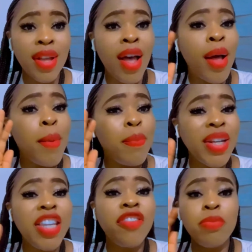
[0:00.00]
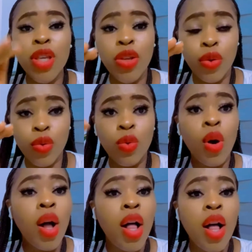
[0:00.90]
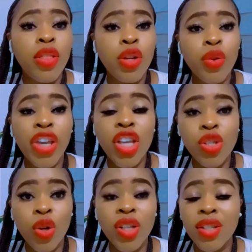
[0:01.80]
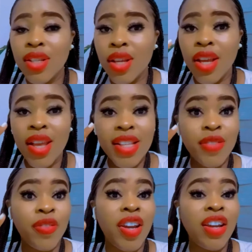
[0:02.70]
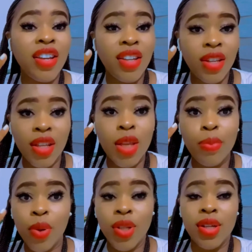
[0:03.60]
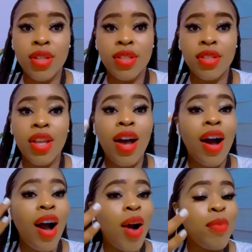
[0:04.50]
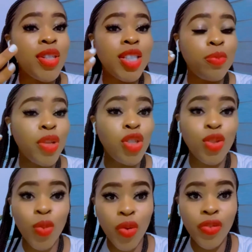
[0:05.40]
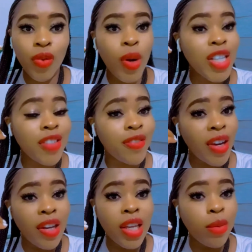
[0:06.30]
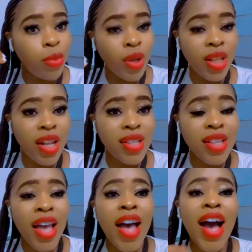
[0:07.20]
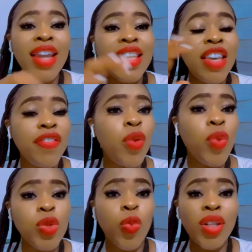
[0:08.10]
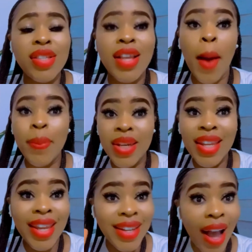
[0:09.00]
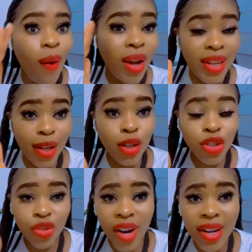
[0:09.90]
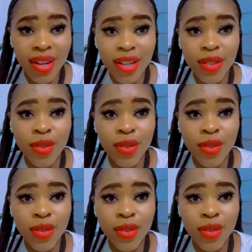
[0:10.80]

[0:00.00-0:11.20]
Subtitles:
Believe me, you, the location, it's very important. How much is being sold for is very important. And given with what is happening in our Lagos right now,